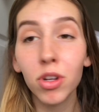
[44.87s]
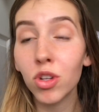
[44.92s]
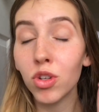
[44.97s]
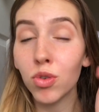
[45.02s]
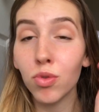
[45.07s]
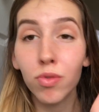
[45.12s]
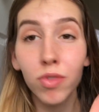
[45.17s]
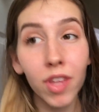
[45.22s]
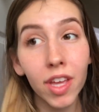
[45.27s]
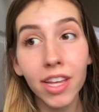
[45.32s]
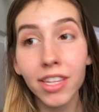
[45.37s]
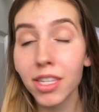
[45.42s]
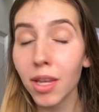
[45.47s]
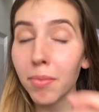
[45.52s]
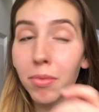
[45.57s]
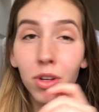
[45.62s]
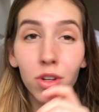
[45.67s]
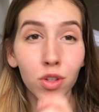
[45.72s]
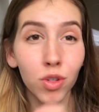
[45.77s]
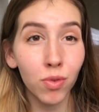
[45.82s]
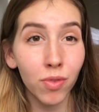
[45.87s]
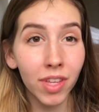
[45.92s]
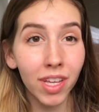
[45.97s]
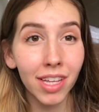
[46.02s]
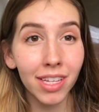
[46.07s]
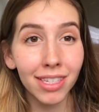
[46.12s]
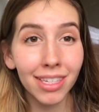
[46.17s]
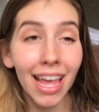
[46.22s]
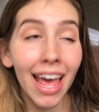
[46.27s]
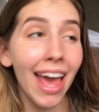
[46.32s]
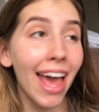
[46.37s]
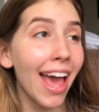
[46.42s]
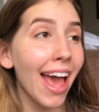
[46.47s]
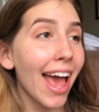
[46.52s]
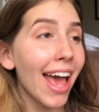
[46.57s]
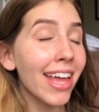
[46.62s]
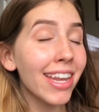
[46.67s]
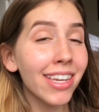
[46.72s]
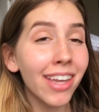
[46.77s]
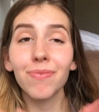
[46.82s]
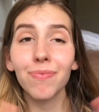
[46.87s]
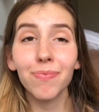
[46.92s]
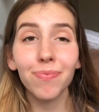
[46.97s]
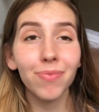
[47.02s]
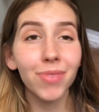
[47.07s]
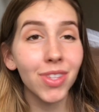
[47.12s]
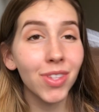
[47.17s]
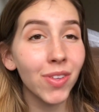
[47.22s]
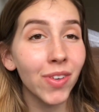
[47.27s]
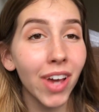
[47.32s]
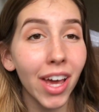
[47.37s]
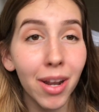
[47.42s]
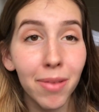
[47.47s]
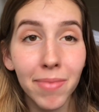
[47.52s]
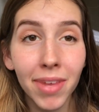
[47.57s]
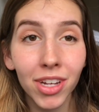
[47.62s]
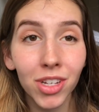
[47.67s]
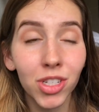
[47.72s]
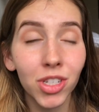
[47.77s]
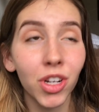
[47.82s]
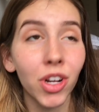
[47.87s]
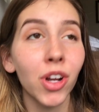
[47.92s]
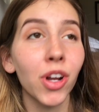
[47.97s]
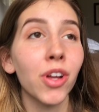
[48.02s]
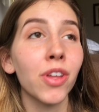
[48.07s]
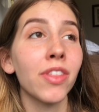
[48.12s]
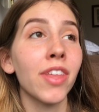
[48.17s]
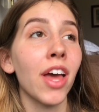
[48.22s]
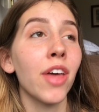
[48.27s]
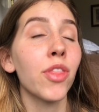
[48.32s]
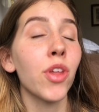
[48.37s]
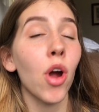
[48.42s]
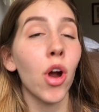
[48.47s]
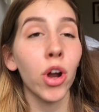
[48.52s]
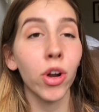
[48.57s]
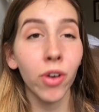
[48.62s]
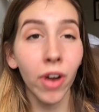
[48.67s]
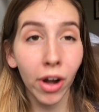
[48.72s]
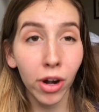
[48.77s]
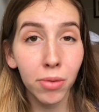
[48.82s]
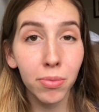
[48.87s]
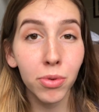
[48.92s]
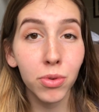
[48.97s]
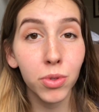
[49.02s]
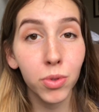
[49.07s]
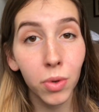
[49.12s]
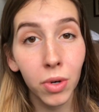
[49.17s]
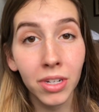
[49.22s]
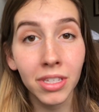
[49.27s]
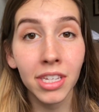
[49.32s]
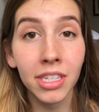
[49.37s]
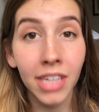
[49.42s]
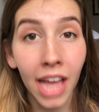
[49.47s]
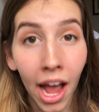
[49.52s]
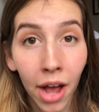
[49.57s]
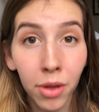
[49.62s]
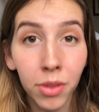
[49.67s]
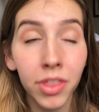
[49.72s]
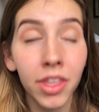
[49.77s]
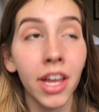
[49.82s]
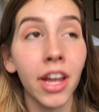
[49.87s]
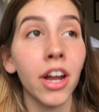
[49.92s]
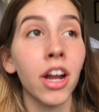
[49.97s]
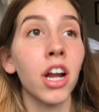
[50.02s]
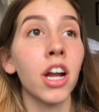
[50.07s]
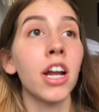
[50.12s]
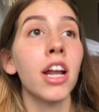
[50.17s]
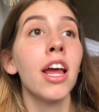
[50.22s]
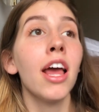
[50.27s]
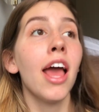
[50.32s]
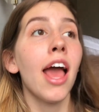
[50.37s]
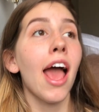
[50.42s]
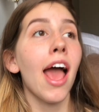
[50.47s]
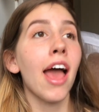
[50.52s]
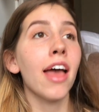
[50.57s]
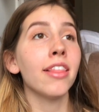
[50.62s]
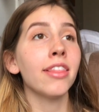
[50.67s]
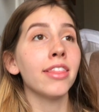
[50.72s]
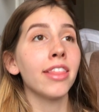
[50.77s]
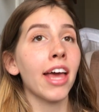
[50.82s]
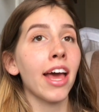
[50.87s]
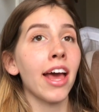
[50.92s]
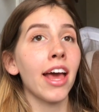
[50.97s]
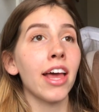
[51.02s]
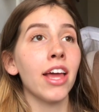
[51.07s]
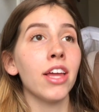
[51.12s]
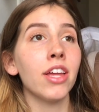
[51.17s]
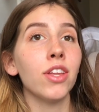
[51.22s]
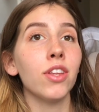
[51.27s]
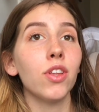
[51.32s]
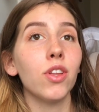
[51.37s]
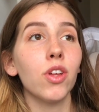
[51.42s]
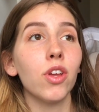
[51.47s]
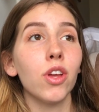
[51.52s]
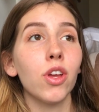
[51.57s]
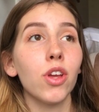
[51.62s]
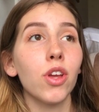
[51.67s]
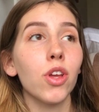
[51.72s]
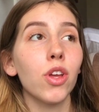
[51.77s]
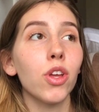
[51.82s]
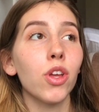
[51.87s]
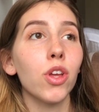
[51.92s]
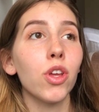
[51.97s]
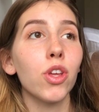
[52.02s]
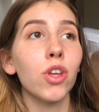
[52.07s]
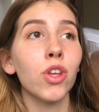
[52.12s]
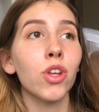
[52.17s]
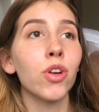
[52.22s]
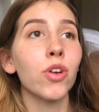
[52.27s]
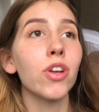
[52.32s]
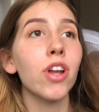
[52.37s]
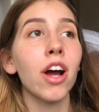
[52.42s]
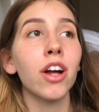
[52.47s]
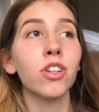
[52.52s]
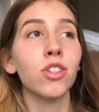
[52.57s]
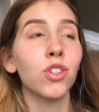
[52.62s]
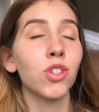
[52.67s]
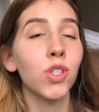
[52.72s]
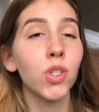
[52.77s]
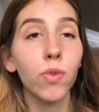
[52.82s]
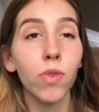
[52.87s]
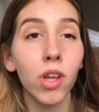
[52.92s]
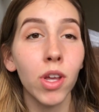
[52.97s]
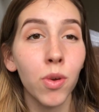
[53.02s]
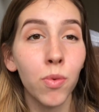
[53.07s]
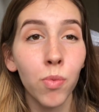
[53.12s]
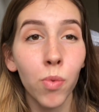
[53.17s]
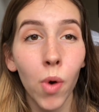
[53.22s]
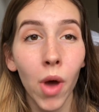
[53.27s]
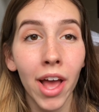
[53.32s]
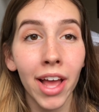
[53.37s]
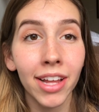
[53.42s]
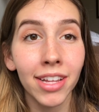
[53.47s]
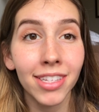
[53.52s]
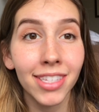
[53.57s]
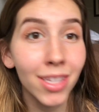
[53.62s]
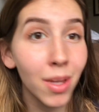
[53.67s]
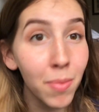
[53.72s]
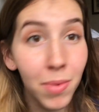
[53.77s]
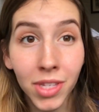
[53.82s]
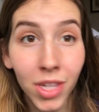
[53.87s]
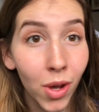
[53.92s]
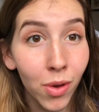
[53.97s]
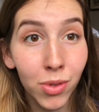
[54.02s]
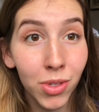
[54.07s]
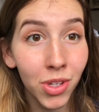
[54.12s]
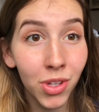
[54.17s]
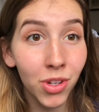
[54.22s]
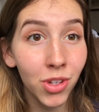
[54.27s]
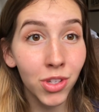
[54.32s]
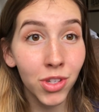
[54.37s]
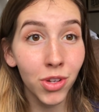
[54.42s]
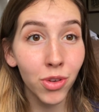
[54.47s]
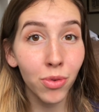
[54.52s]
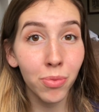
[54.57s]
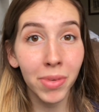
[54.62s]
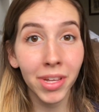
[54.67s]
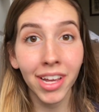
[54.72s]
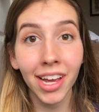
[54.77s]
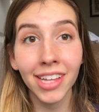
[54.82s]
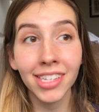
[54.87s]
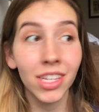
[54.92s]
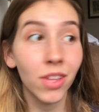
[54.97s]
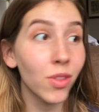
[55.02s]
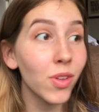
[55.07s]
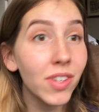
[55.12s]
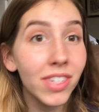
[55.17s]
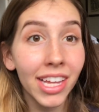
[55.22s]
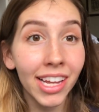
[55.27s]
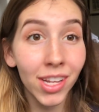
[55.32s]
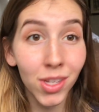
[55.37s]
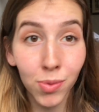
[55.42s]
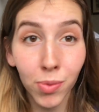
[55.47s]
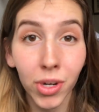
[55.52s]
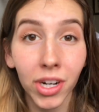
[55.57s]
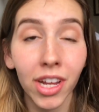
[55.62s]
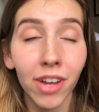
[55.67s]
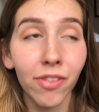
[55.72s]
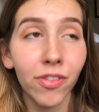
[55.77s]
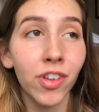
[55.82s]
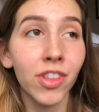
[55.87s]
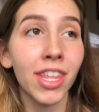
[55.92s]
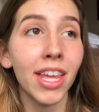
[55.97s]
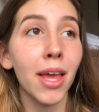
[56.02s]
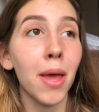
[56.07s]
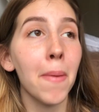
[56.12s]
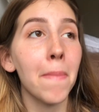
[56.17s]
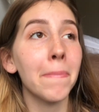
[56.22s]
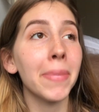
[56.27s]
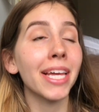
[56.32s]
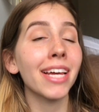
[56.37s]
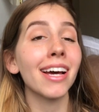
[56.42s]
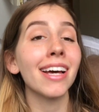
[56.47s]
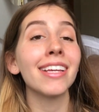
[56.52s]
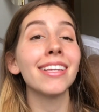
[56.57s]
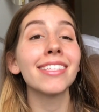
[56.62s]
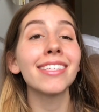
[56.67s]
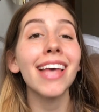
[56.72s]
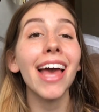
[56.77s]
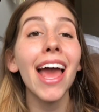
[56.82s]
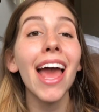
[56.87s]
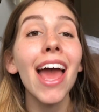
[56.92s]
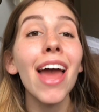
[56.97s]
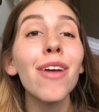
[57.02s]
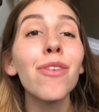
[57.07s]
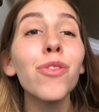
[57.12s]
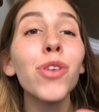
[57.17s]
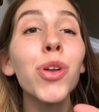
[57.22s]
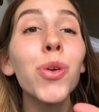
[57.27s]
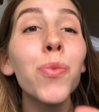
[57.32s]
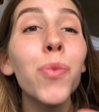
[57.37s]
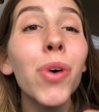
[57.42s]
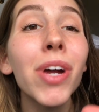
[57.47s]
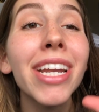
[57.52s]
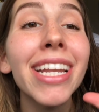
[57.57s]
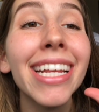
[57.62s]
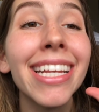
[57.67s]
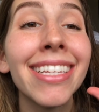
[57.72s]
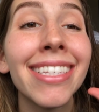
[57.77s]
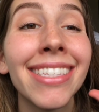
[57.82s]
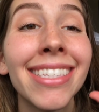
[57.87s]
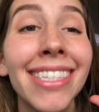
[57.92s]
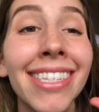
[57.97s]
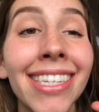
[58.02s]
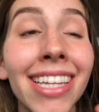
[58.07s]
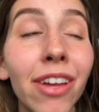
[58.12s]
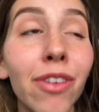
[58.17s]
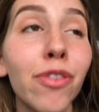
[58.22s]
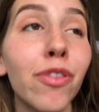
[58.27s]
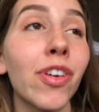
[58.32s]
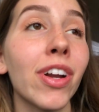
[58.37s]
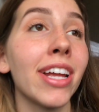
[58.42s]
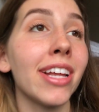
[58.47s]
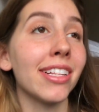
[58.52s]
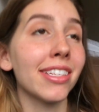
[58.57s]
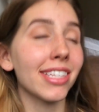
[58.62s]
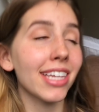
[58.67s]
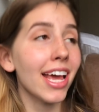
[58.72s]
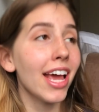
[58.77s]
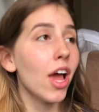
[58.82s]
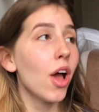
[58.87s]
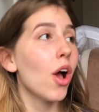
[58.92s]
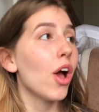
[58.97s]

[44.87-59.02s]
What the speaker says: I'm gonna do this, I'm gonna do this, and you gotta make sure that there are credible sources out there and that you're not just doing what someone tells you to do because it looks like it's working for them, because everyone is different.